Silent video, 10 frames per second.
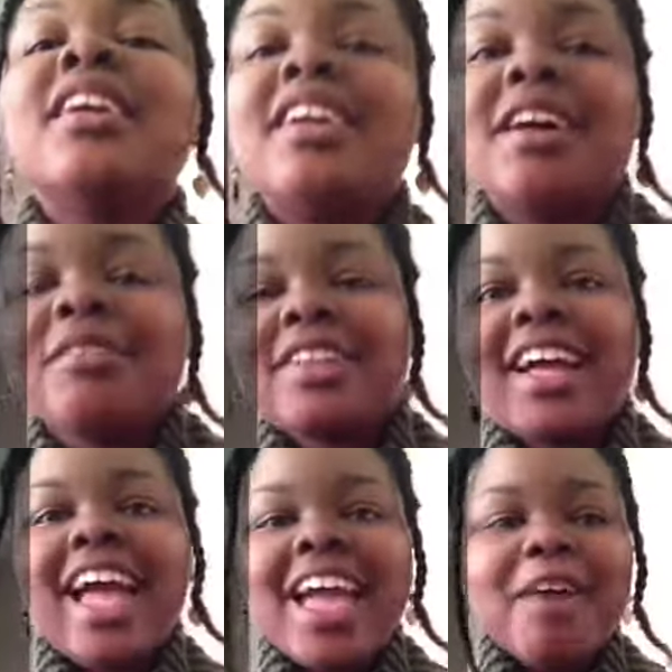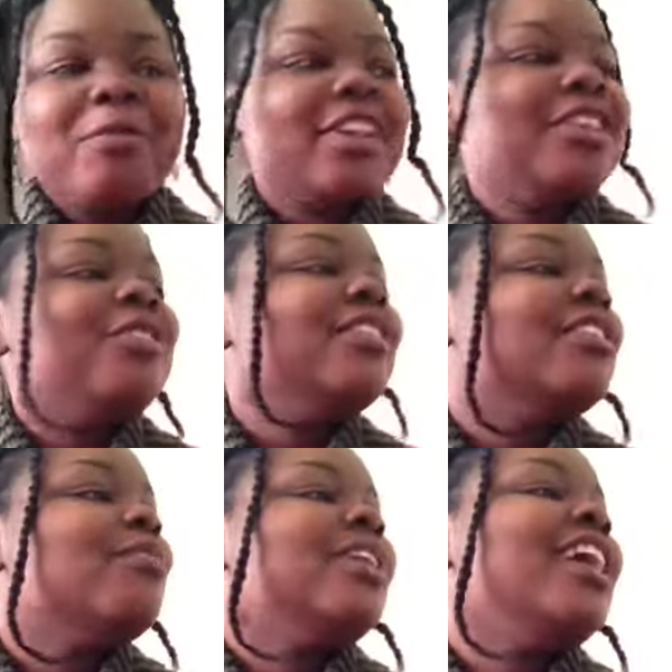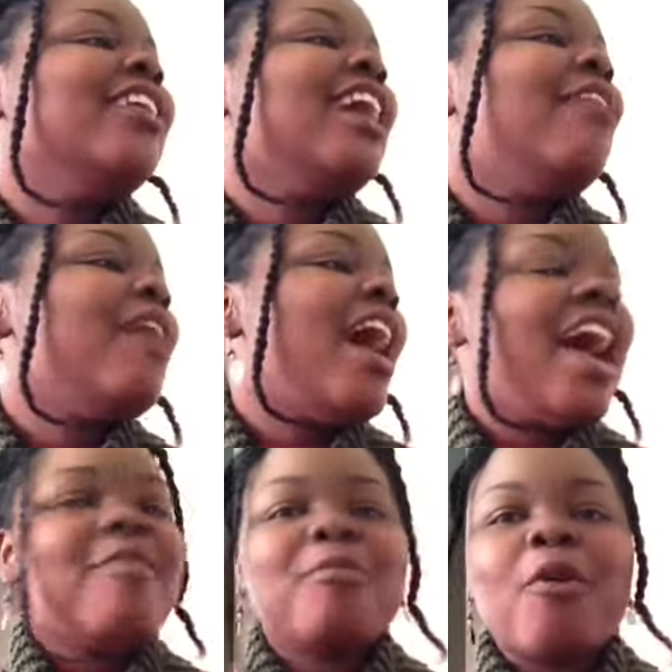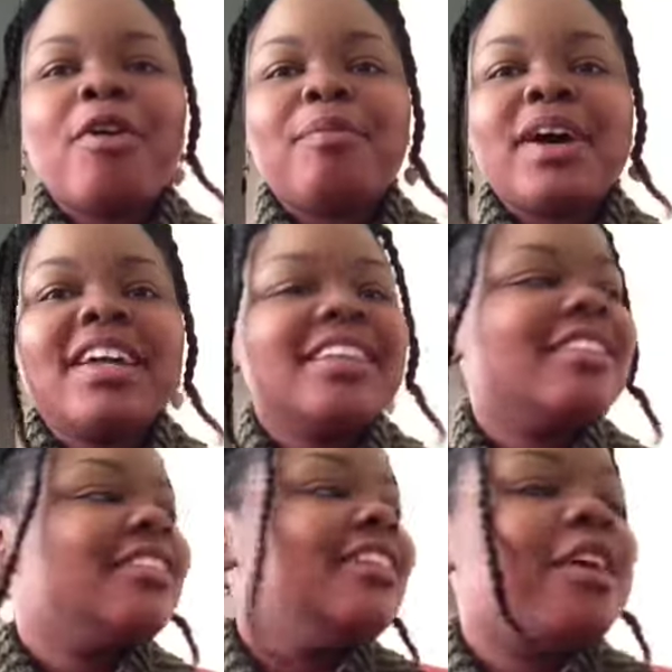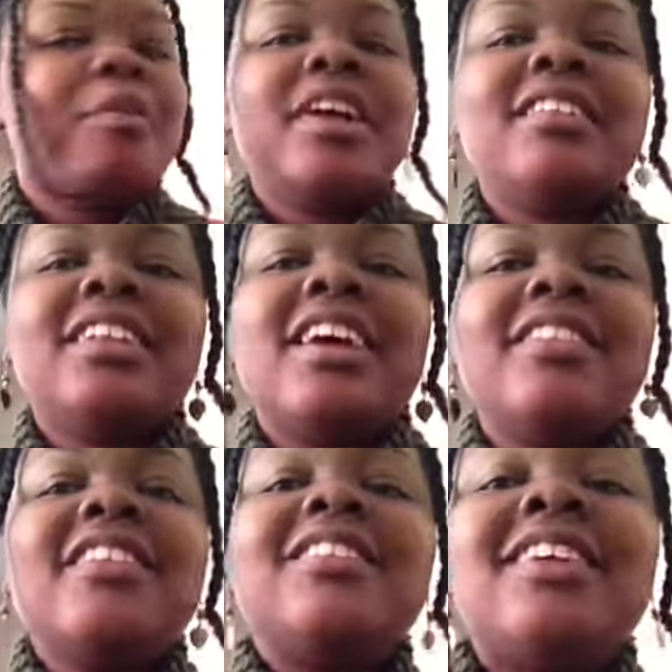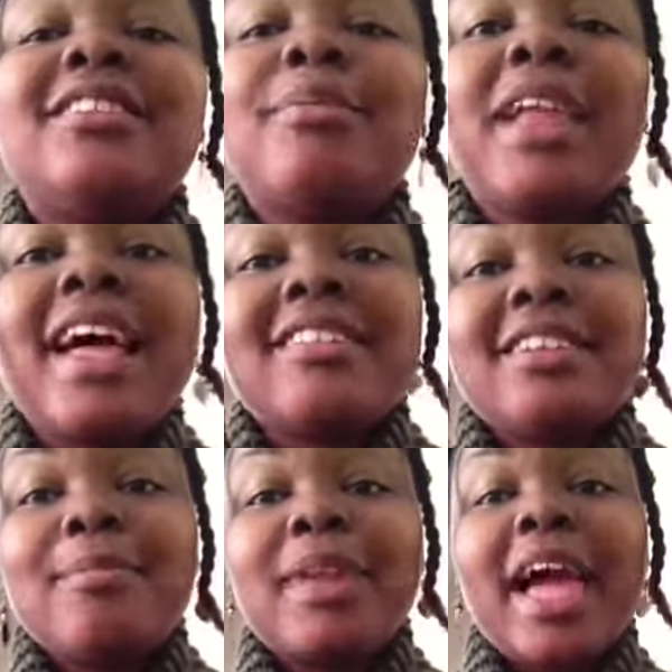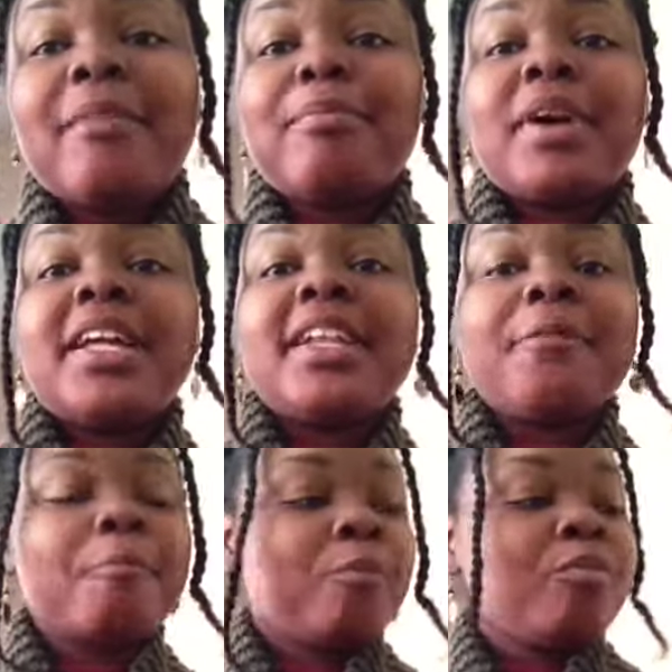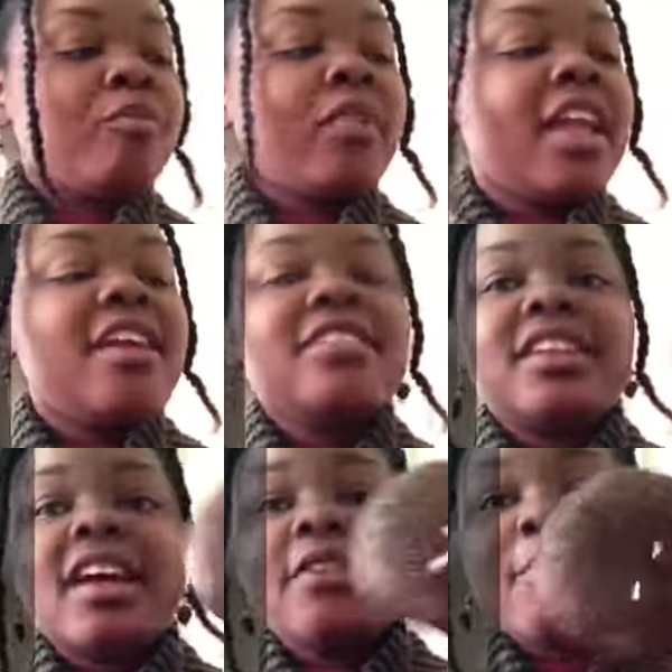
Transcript: And I was like, hey, I'm really doing something here. I have more buttons. Here's another, this is just a plastic black button. Here's another